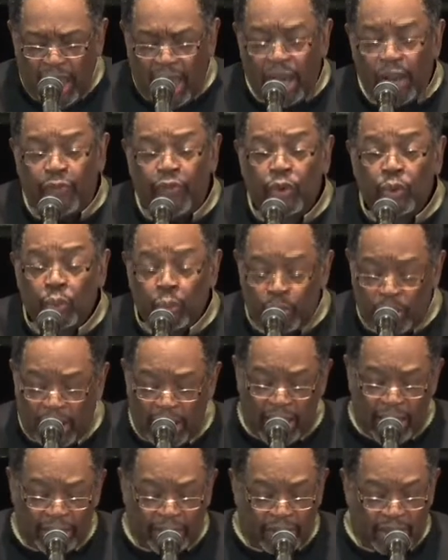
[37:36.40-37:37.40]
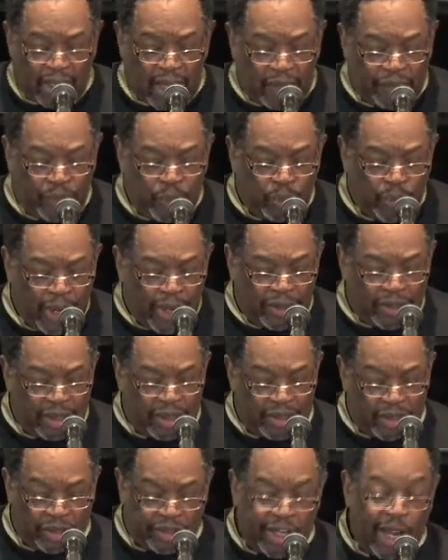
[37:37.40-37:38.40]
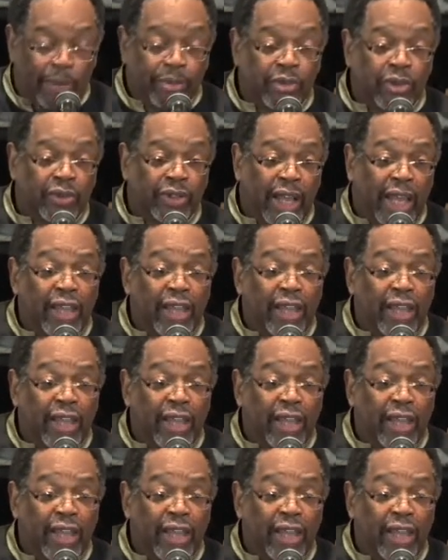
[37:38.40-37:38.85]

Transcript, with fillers: And if you read, if you read the chapter,